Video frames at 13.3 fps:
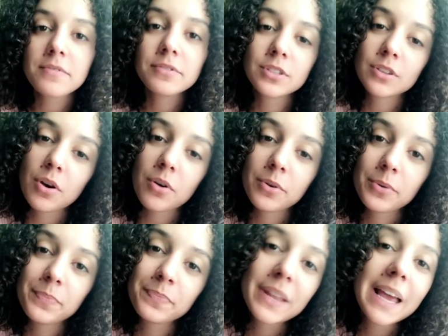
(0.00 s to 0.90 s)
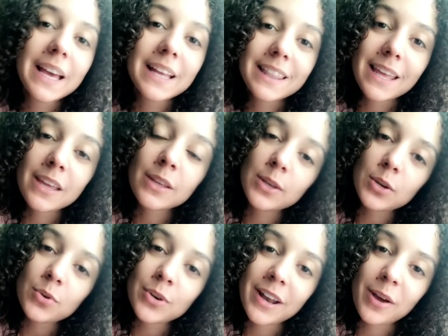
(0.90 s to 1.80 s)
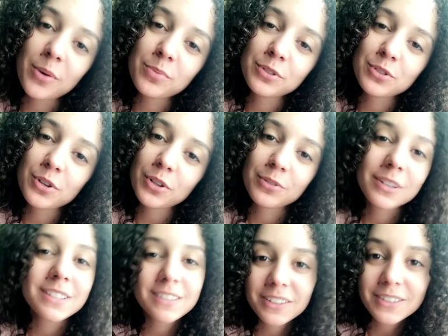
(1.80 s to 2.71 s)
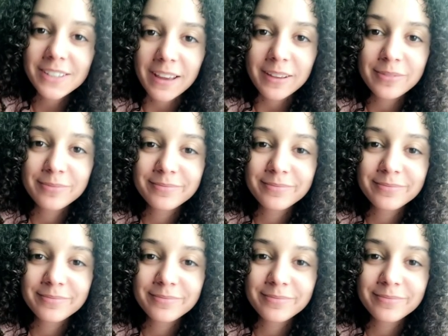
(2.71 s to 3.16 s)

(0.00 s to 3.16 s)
So thank you, and I hope you enjoy the rest of your day.